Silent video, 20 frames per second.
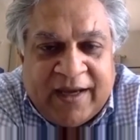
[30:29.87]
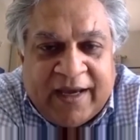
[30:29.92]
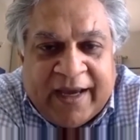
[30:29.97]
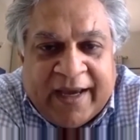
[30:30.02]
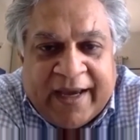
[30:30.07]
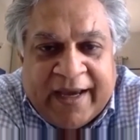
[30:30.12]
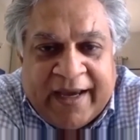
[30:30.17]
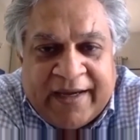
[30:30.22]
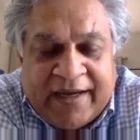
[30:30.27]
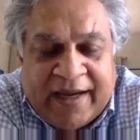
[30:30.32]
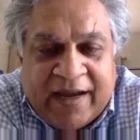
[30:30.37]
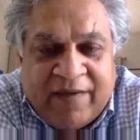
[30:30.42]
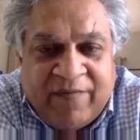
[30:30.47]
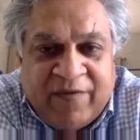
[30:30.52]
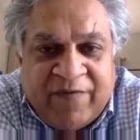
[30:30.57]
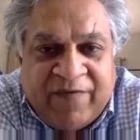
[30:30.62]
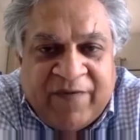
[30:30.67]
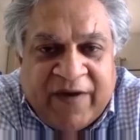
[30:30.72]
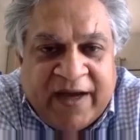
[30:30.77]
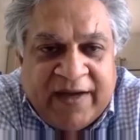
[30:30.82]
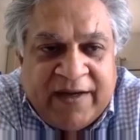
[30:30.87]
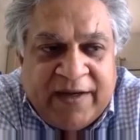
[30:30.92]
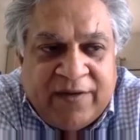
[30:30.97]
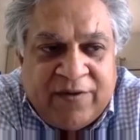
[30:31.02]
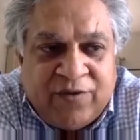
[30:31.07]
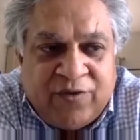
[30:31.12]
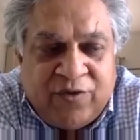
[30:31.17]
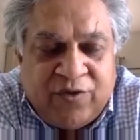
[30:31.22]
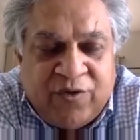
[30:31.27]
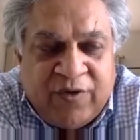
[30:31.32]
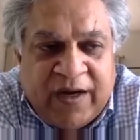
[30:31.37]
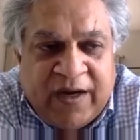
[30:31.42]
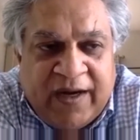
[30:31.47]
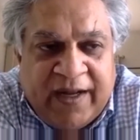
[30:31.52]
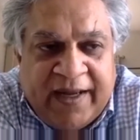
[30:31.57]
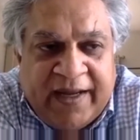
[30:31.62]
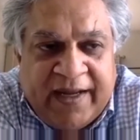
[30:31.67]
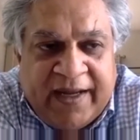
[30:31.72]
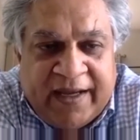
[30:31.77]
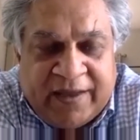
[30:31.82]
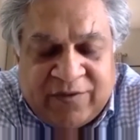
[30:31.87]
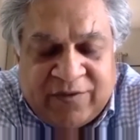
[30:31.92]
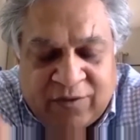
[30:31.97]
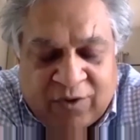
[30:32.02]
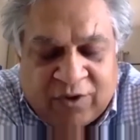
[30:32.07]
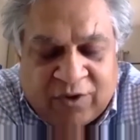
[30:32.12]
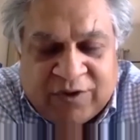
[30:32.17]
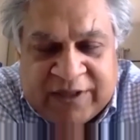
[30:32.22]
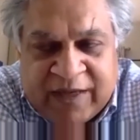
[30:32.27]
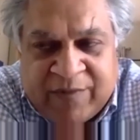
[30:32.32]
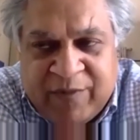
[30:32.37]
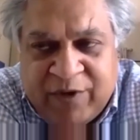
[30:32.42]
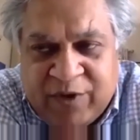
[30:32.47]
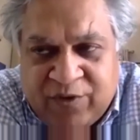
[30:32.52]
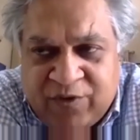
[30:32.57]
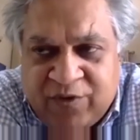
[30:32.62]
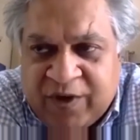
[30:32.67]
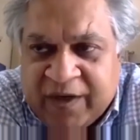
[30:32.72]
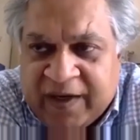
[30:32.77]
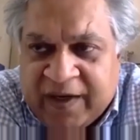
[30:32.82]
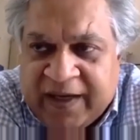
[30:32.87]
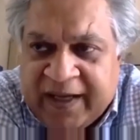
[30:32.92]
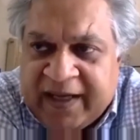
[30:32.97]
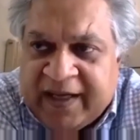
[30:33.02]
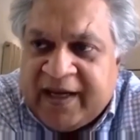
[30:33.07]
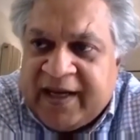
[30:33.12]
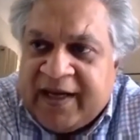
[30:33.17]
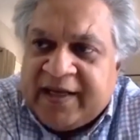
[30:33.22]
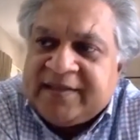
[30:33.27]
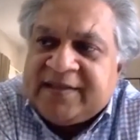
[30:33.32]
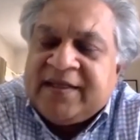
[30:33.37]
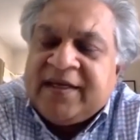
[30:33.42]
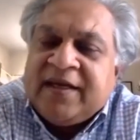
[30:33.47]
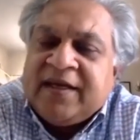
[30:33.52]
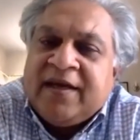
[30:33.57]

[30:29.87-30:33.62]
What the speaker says: And we find in rural areas or semi-rural areas,